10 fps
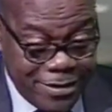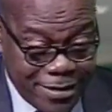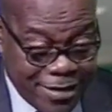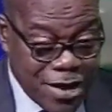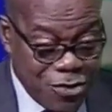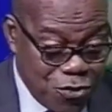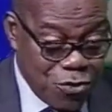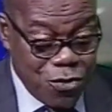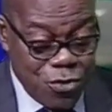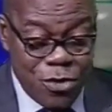can
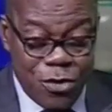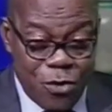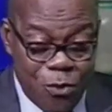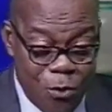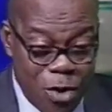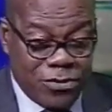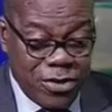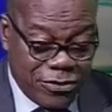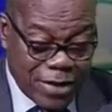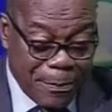do what is, what happening,
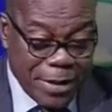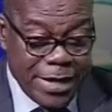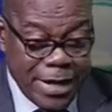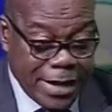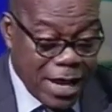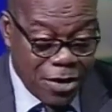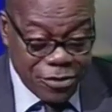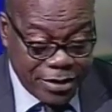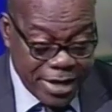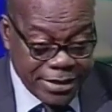is happening in Lagos
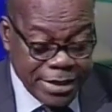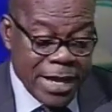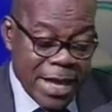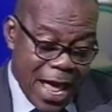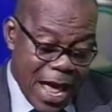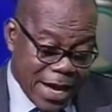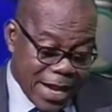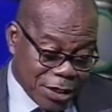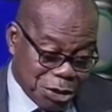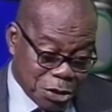State, I can
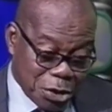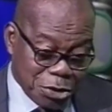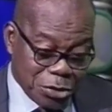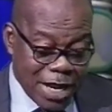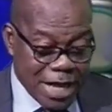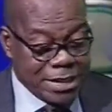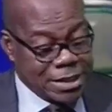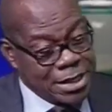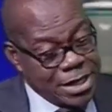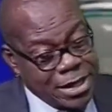assure you that
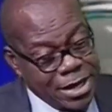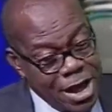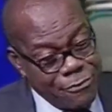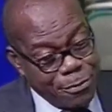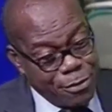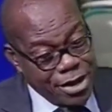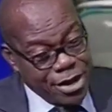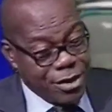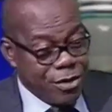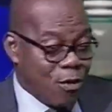everybody
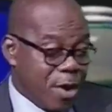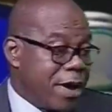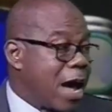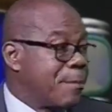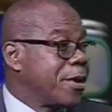will be happy.